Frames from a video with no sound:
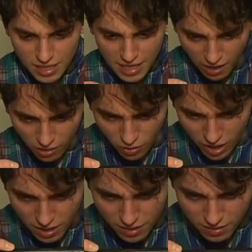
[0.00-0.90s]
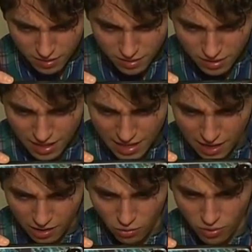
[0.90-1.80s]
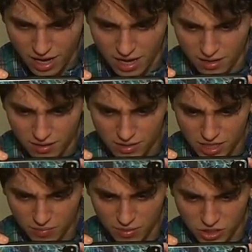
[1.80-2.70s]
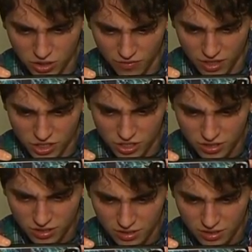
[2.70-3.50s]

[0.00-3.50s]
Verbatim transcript: get out of the way. Get out of the way. Take a picture of this.